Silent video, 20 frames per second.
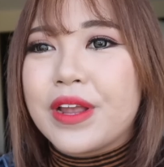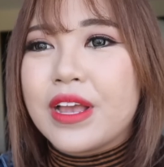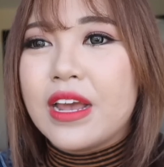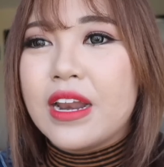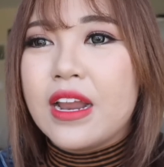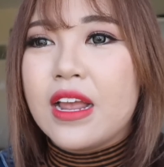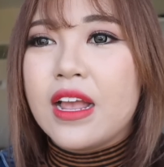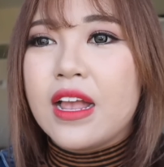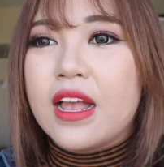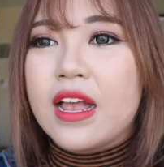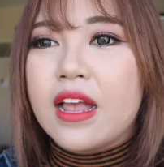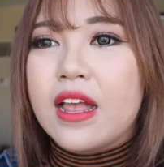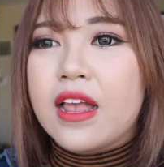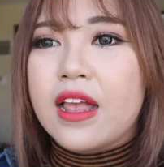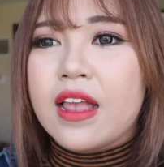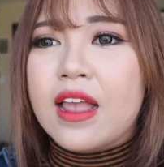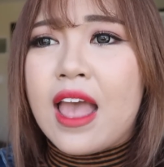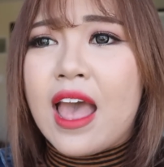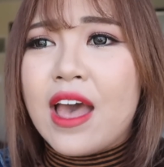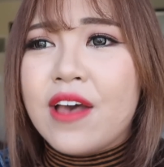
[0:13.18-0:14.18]
We're
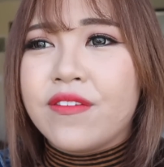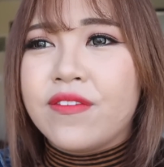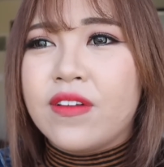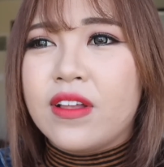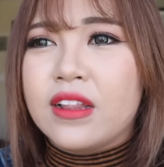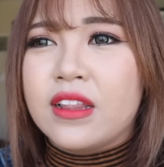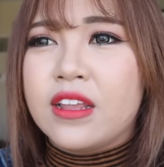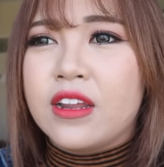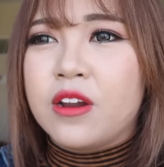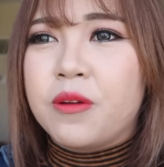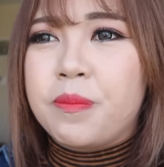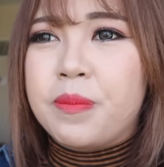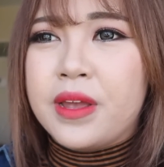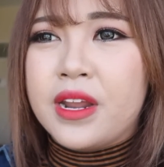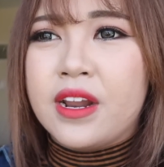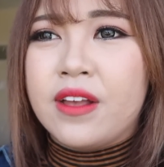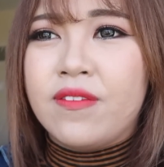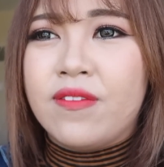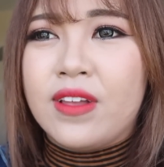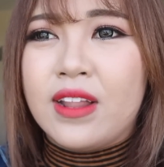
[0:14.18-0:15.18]
gonna have a little
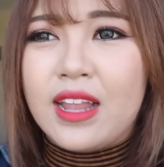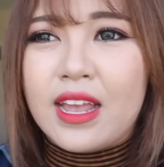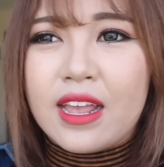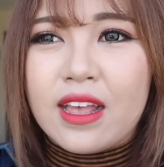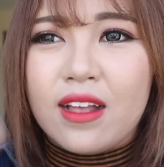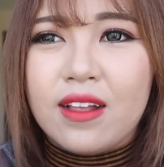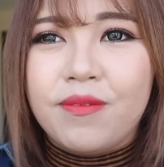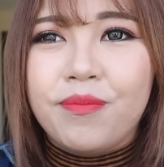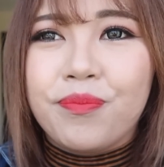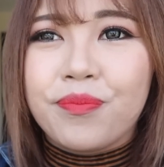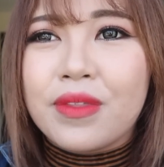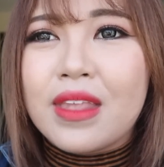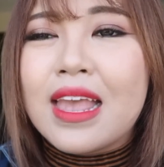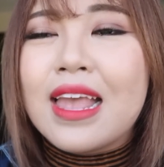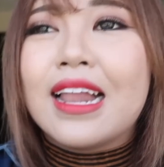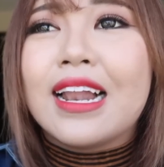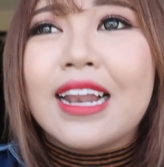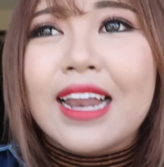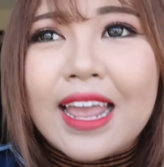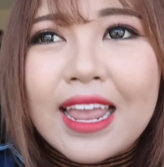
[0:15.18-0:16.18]
bit of a like a
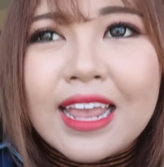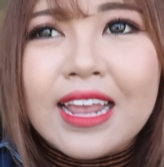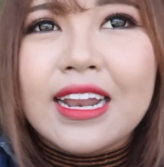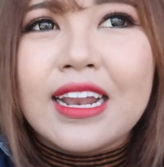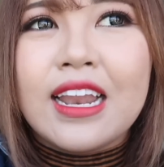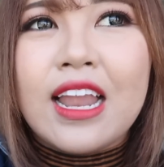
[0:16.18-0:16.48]
late